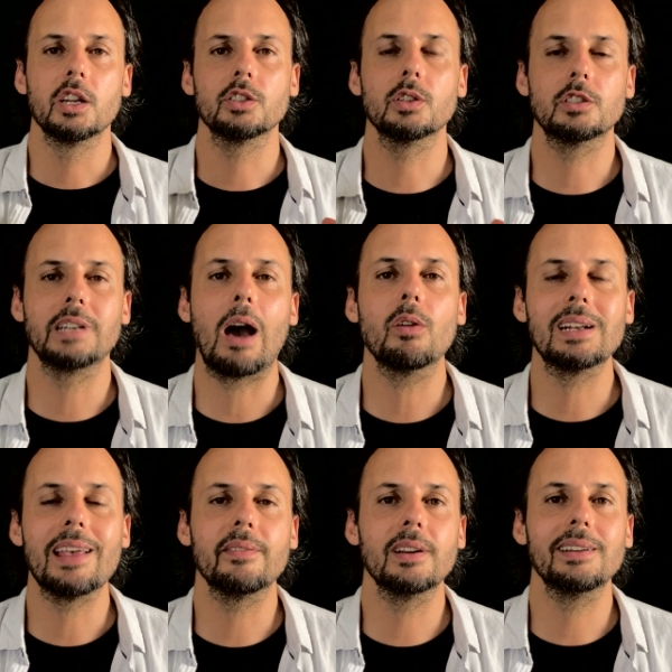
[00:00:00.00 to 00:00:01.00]
The ground
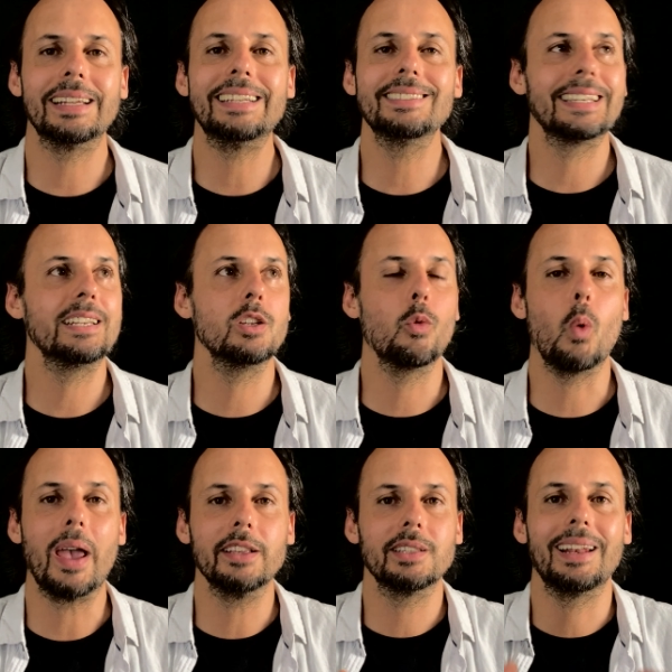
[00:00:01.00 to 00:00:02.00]
level is in a
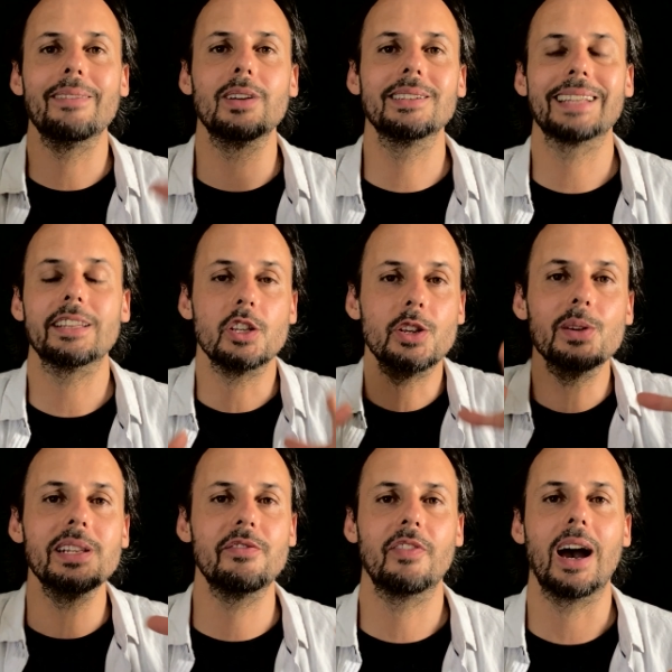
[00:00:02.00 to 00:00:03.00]
way the level that
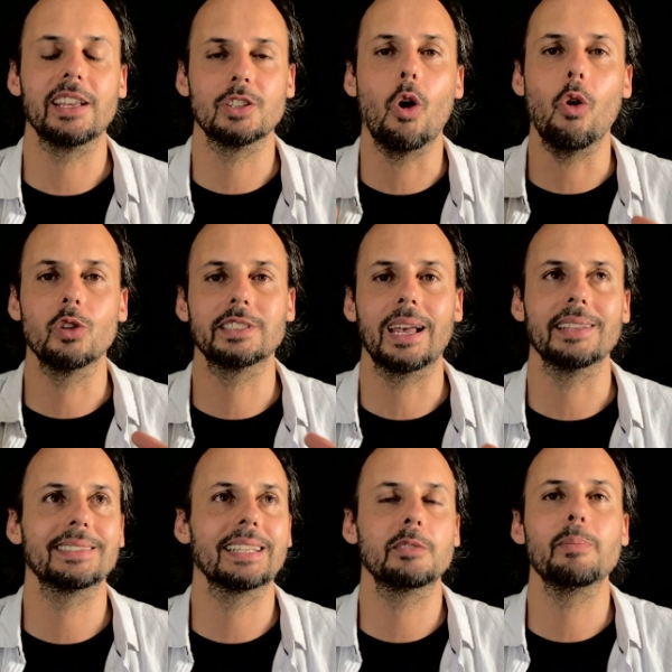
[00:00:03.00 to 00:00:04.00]
unifies all
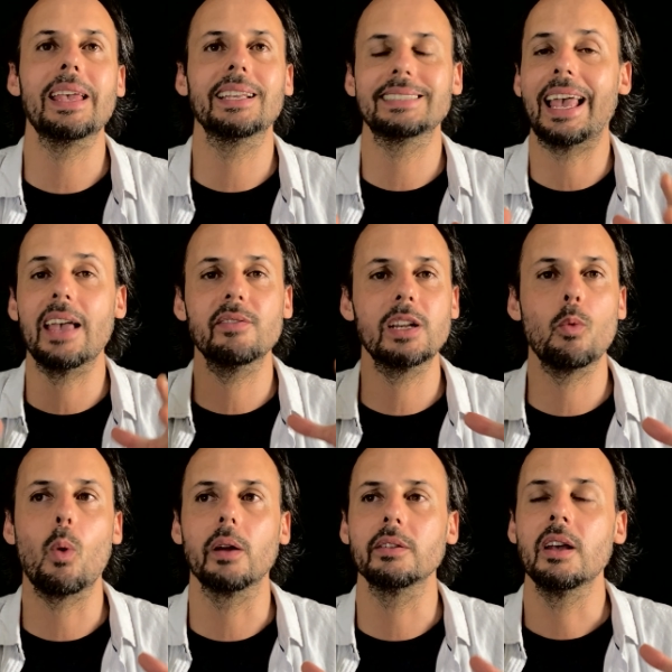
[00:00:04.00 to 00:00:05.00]
that, that makes
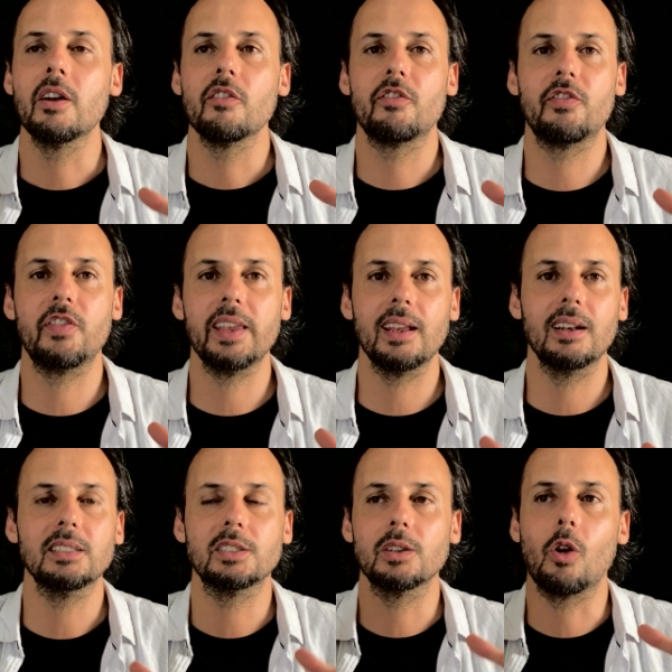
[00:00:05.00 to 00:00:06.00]
everyone
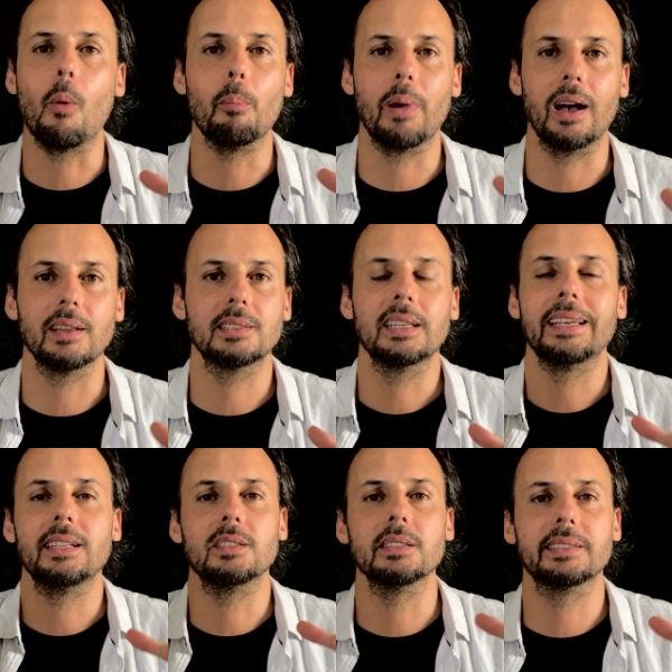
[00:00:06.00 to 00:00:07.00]
feel the Compás
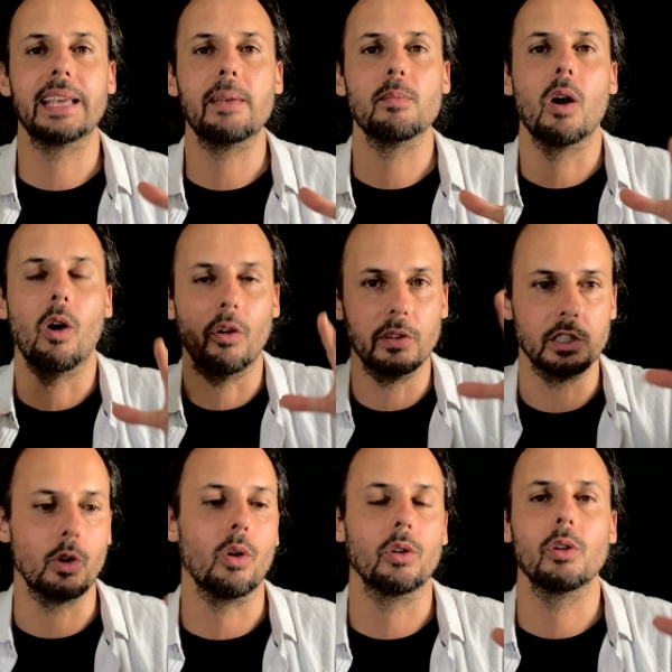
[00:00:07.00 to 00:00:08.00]
in the same
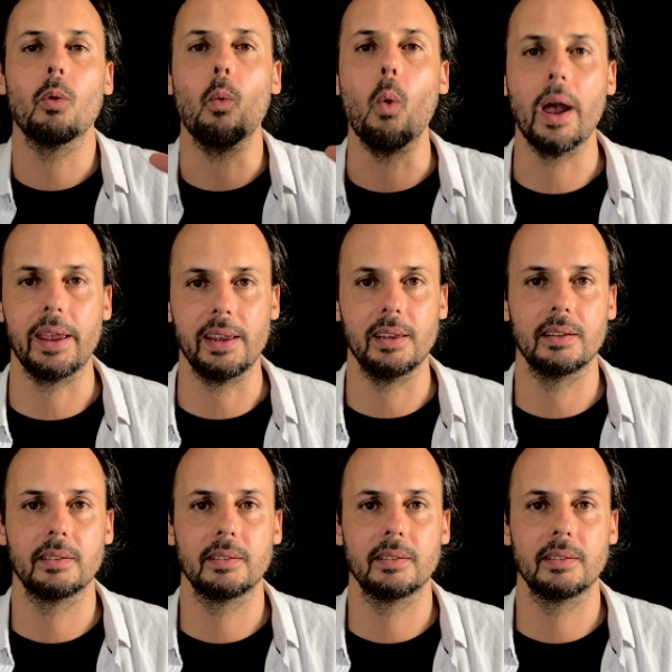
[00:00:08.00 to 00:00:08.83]
overall way.